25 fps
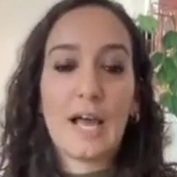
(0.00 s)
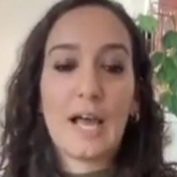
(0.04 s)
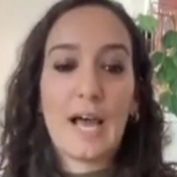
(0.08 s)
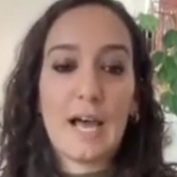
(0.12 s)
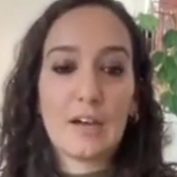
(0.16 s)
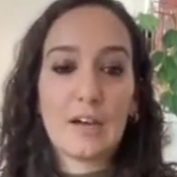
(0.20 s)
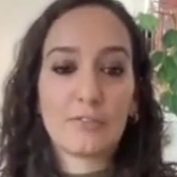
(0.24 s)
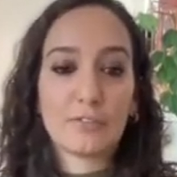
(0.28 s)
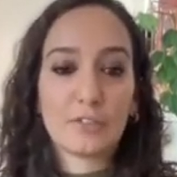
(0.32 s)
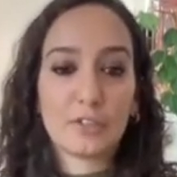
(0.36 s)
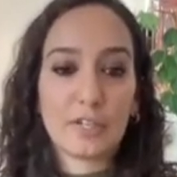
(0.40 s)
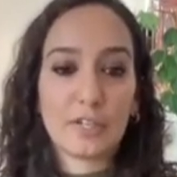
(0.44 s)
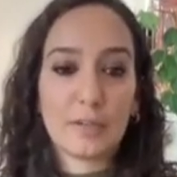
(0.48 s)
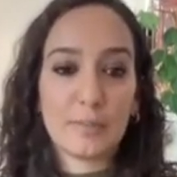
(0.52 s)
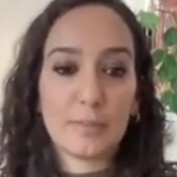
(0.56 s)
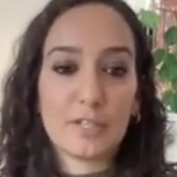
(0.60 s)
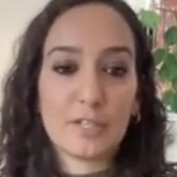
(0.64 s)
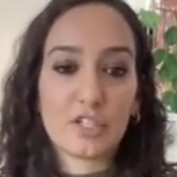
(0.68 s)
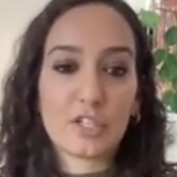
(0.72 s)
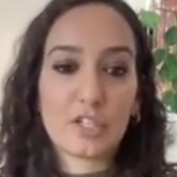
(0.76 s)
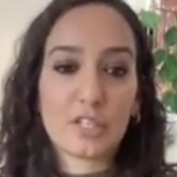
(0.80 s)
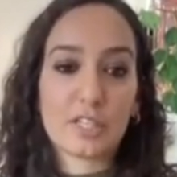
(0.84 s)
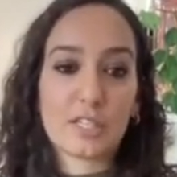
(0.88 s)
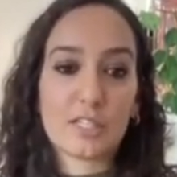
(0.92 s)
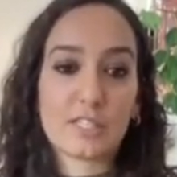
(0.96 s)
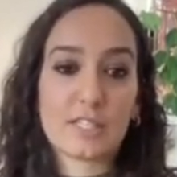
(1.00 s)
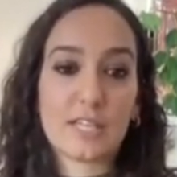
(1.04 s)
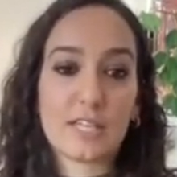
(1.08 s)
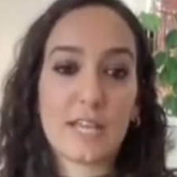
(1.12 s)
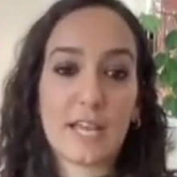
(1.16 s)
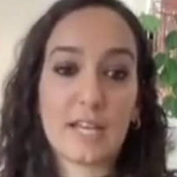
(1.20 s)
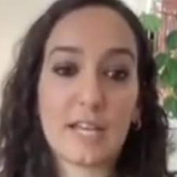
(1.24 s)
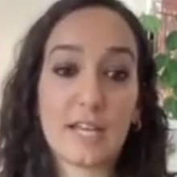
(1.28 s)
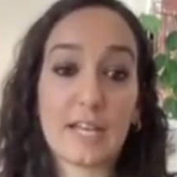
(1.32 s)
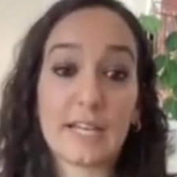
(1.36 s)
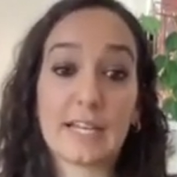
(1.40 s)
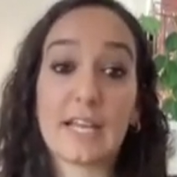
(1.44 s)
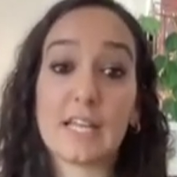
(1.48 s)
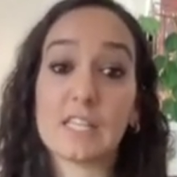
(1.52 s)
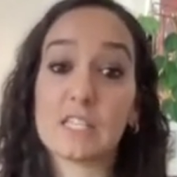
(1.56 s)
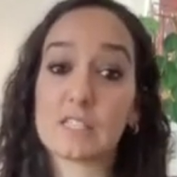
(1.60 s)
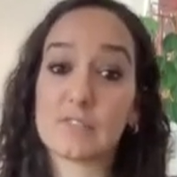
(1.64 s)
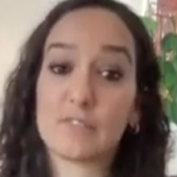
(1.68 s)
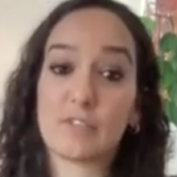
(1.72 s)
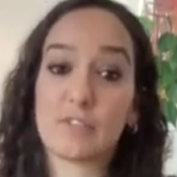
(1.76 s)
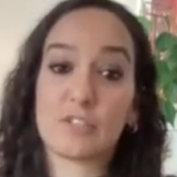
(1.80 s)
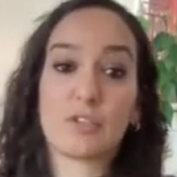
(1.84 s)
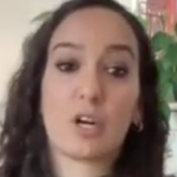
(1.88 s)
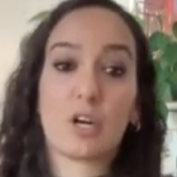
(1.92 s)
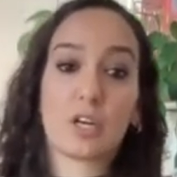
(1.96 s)
After Images, and
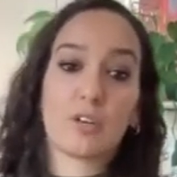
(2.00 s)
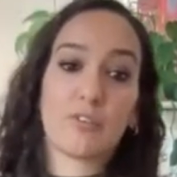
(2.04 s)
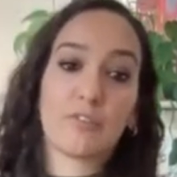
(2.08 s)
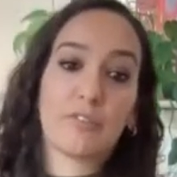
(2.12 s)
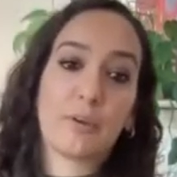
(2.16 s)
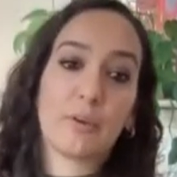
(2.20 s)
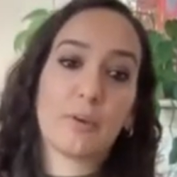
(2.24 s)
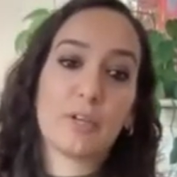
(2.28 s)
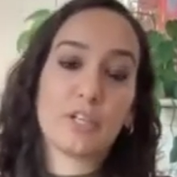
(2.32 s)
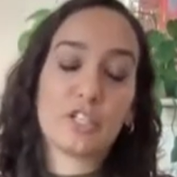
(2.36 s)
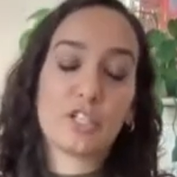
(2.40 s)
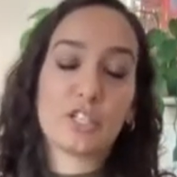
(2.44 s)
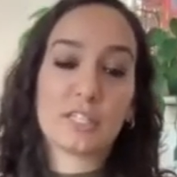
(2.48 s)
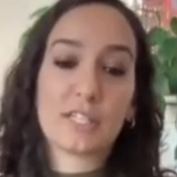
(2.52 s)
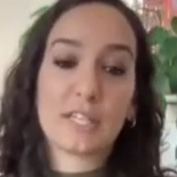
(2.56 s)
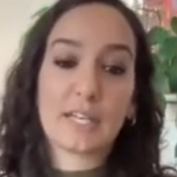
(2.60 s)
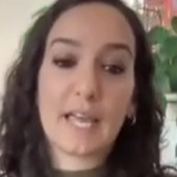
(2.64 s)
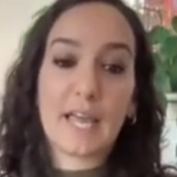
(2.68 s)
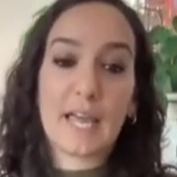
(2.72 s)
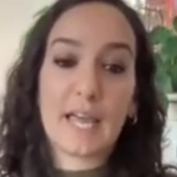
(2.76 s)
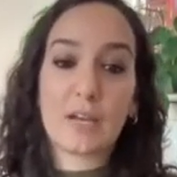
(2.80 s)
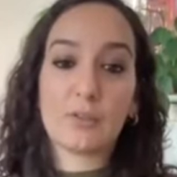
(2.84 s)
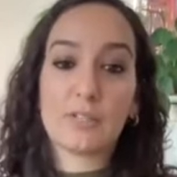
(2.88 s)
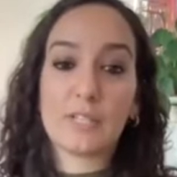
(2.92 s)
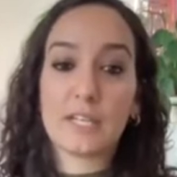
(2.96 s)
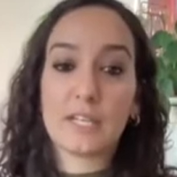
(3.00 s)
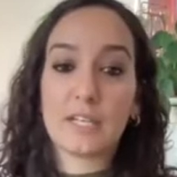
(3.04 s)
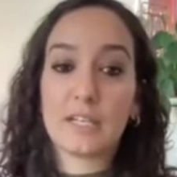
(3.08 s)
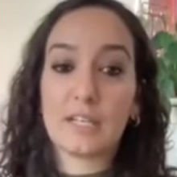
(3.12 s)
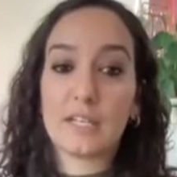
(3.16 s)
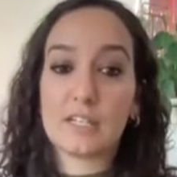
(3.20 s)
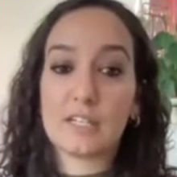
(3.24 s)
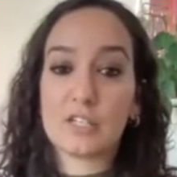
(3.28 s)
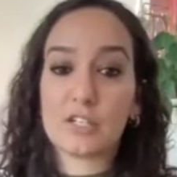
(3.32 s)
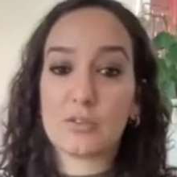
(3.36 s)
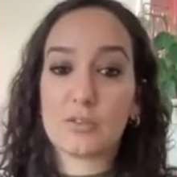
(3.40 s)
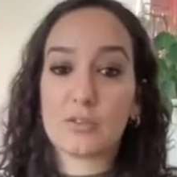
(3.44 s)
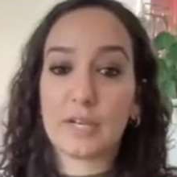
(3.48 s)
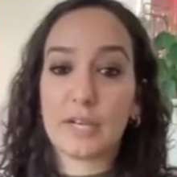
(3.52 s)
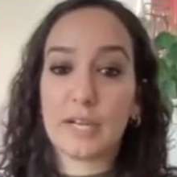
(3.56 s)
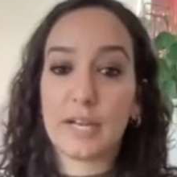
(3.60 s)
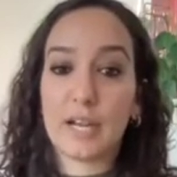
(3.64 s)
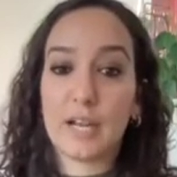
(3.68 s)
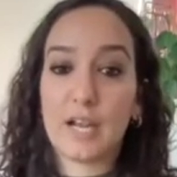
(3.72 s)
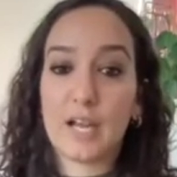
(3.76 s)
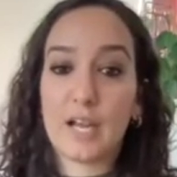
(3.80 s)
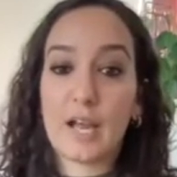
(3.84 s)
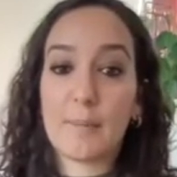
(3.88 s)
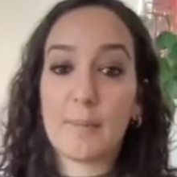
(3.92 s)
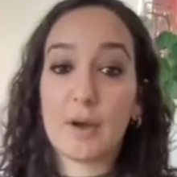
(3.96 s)
Against Photography, which is an annotated history
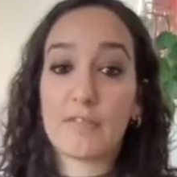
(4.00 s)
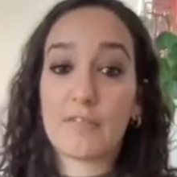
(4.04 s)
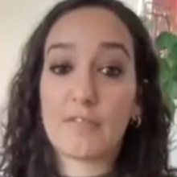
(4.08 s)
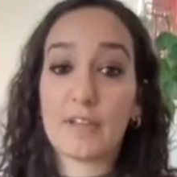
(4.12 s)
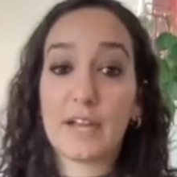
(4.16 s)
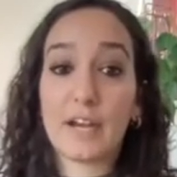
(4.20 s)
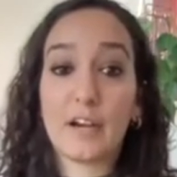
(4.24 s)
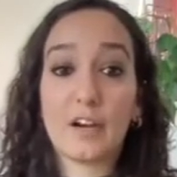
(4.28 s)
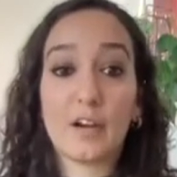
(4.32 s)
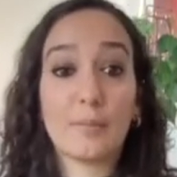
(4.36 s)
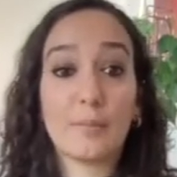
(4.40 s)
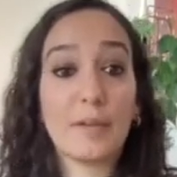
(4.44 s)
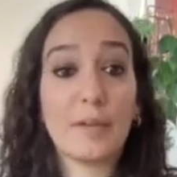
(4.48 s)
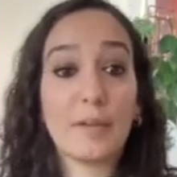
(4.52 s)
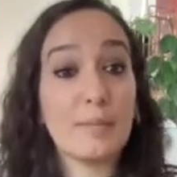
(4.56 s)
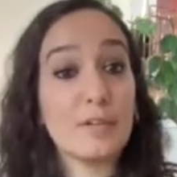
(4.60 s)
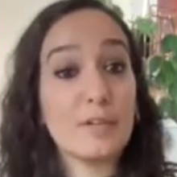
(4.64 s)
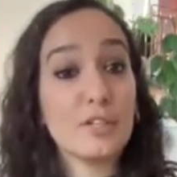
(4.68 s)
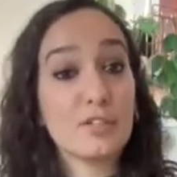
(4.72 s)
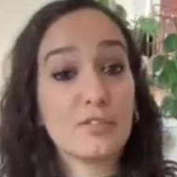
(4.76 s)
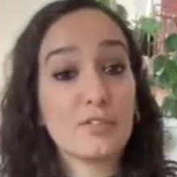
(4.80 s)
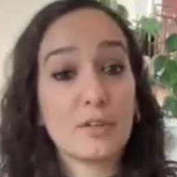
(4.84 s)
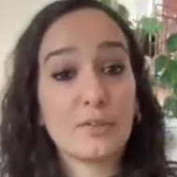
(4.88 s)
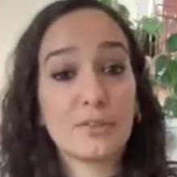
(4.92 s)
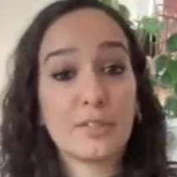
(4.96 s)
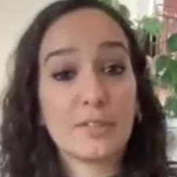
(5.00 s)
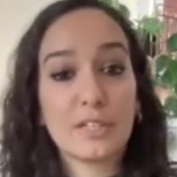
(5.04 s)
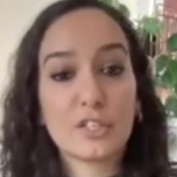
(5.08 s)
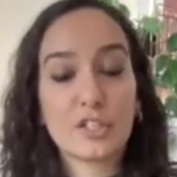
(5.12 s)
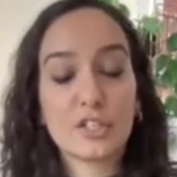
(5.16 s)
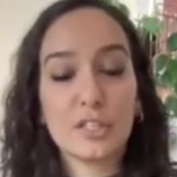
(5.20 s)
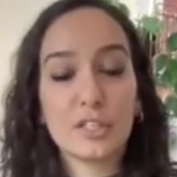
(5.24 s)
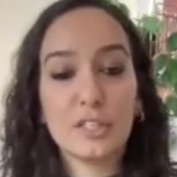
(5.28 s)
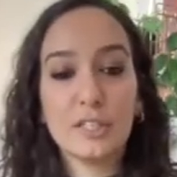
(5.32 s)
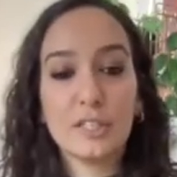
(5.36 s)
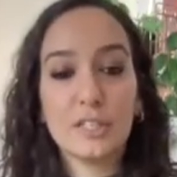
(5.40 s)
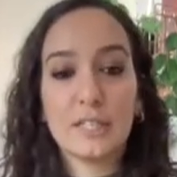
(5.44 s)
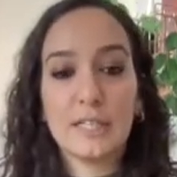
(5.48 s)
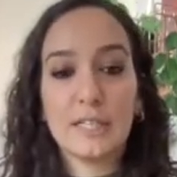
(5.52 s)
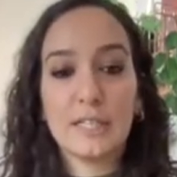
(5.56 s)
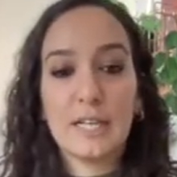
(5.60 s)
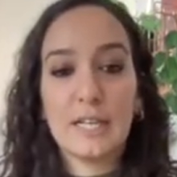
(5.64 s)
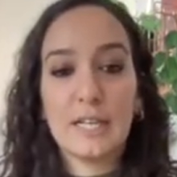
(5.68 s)
um, of the Arab Image Foundation.